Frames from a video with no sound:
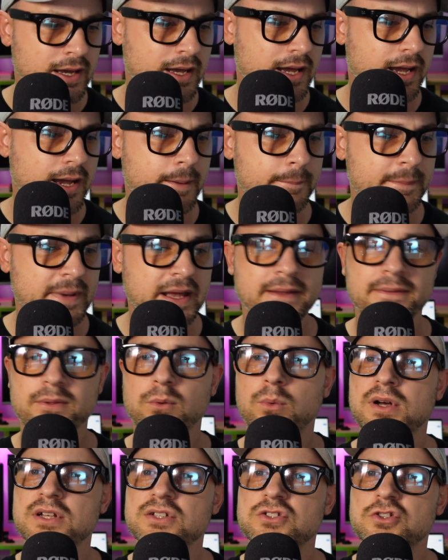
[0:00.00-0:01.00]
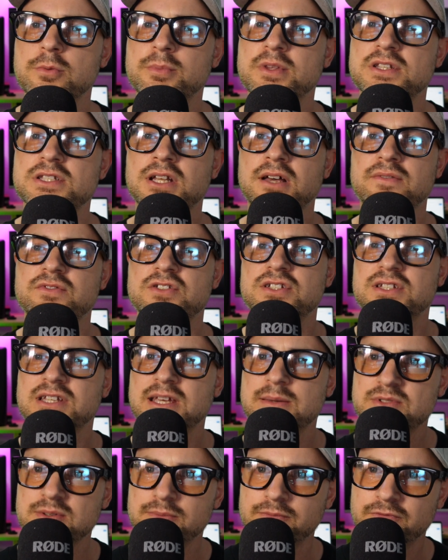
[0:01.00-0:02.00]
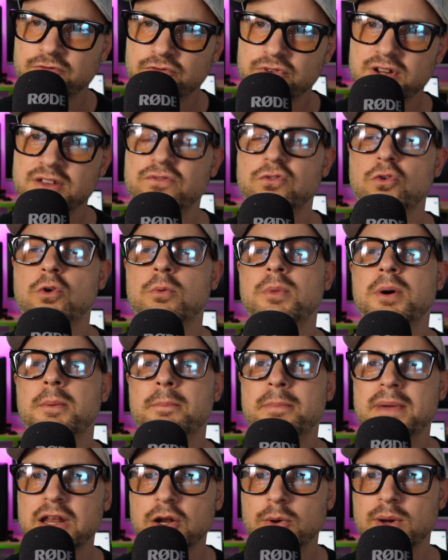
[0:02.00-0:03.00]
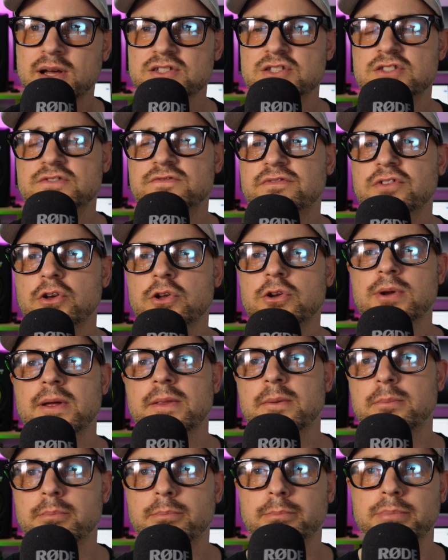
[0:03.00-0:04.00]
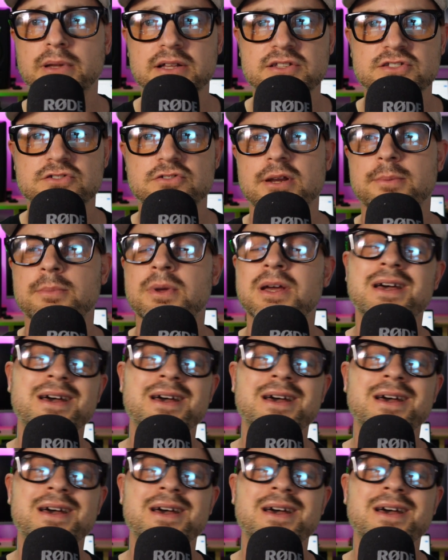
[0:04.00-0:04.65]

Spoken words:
And at the 1 scoop, there's enough just to keep some free-form amino acids floating around the bloodstream